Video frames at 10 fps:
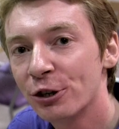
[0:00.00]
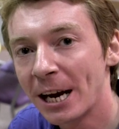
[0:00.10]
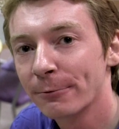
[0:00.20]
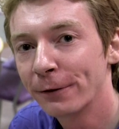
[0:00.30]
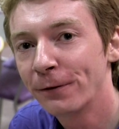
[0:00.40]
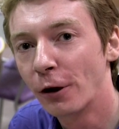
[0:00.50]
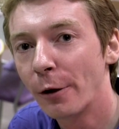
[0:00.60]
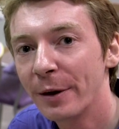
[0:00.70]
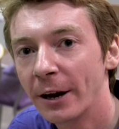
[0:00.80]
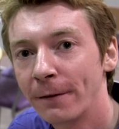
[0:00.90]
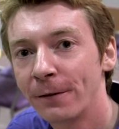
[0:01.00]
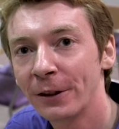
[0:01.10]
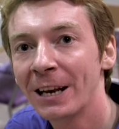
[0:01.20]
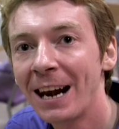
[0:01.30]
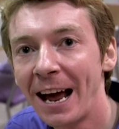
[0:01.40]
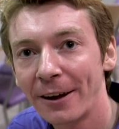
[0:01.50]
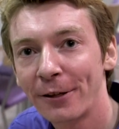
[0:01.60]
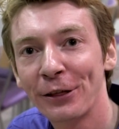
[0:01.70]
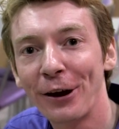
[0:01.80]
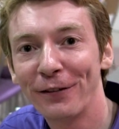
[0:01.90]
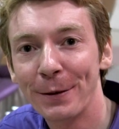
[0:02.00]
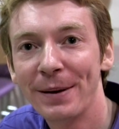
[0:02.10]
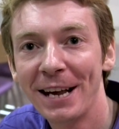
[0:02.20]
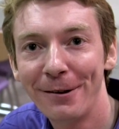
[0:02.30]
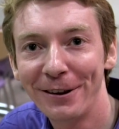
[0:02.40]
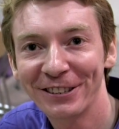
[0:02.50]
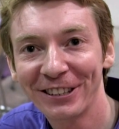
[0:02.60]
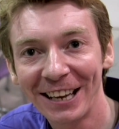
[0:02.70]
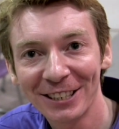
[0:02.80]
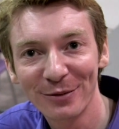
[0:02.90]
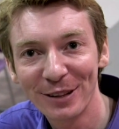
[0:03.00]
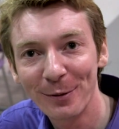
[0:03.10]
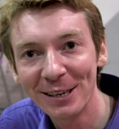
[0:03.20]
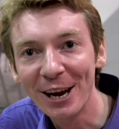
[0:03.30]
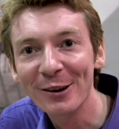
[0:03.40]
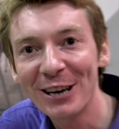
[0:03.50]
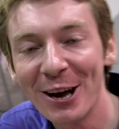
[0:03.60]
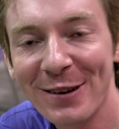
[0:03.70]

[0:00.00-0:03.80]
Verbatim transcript: general formula for the length of the period. So that's something we don't know